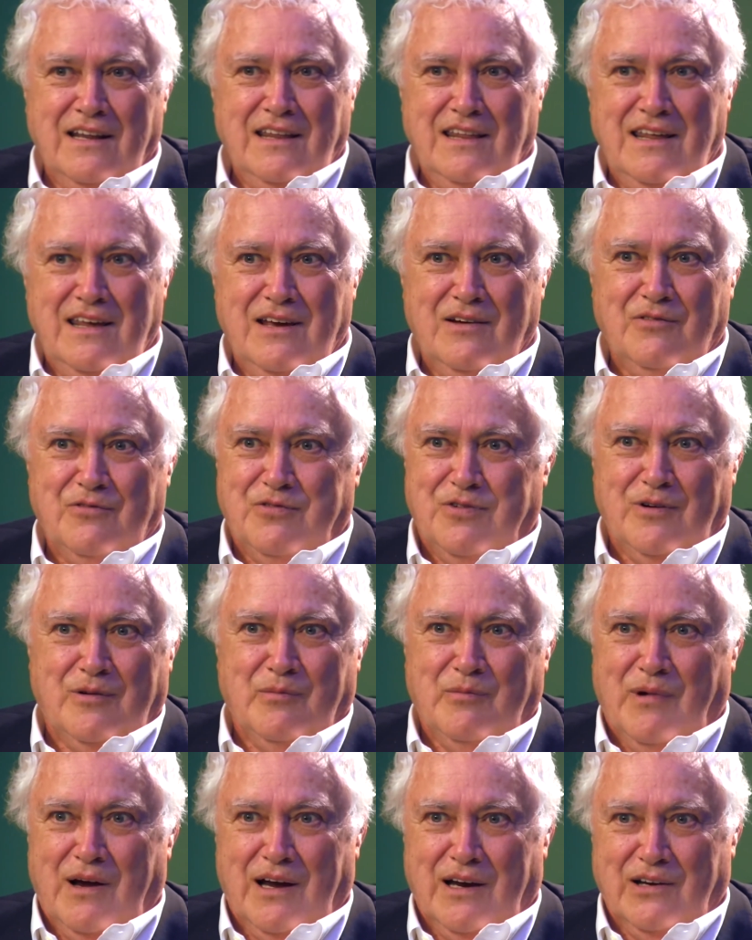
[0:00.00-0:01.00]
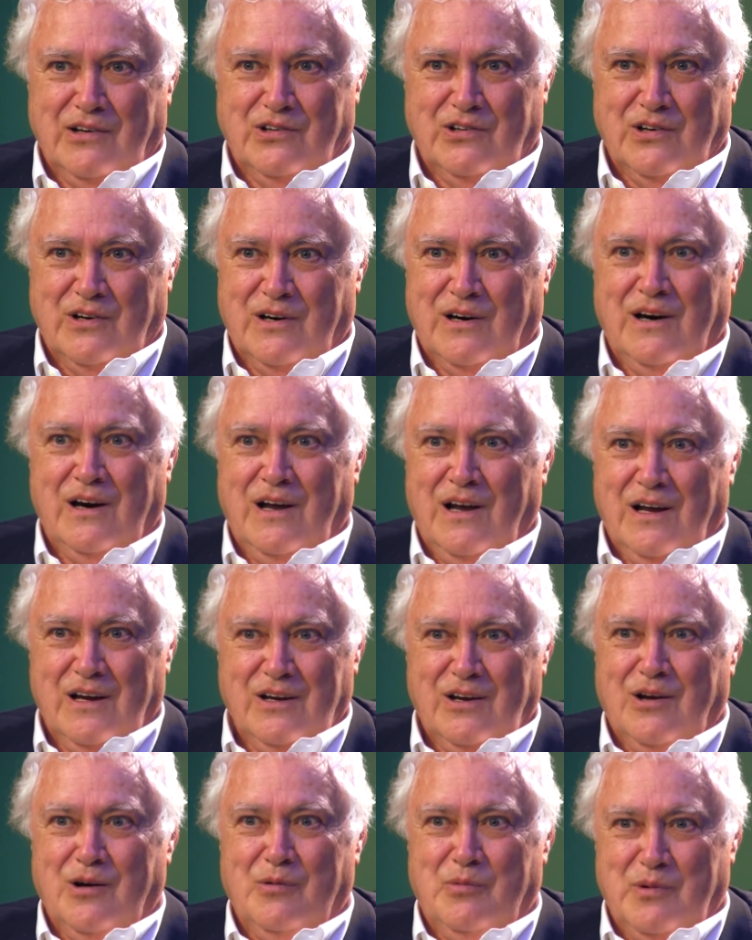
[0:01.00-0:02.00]
of the information
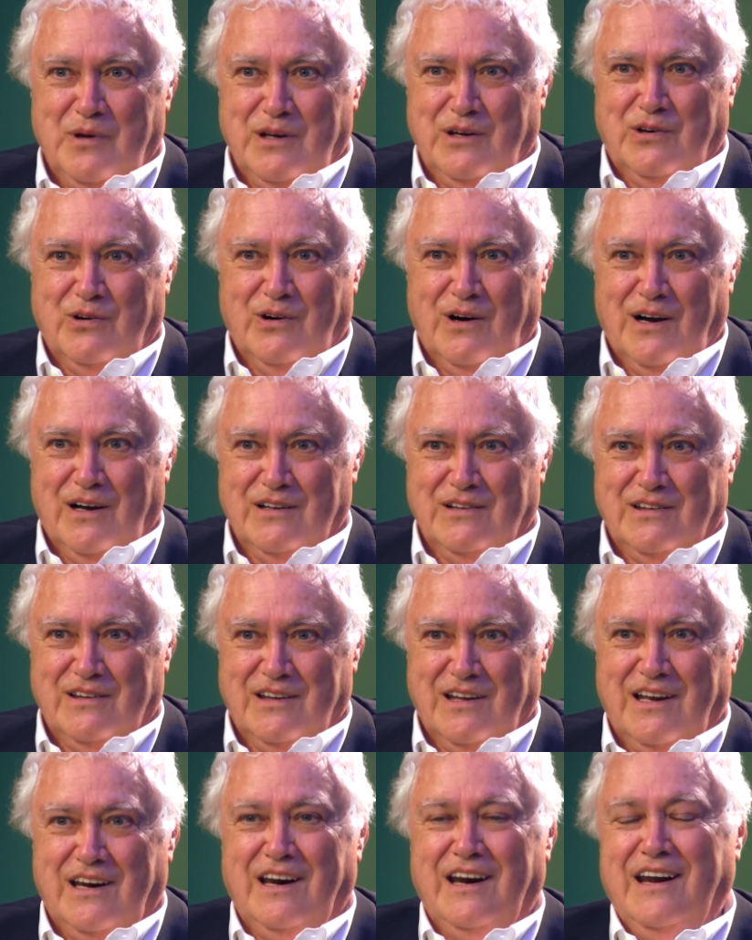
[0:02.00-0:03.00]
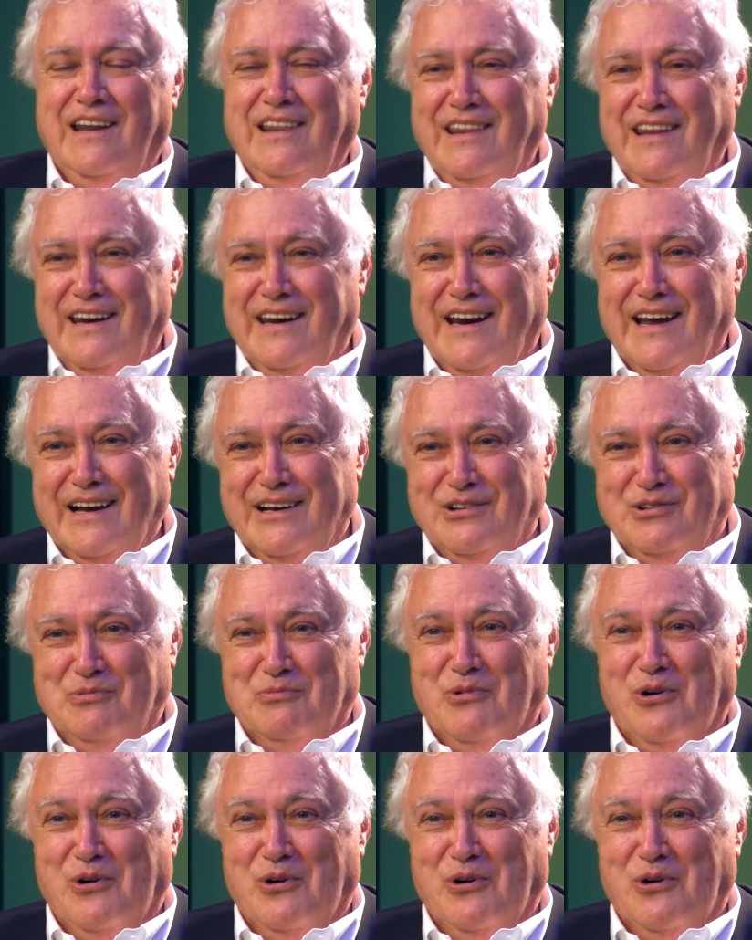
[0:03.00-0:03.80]
could be trusted. And the next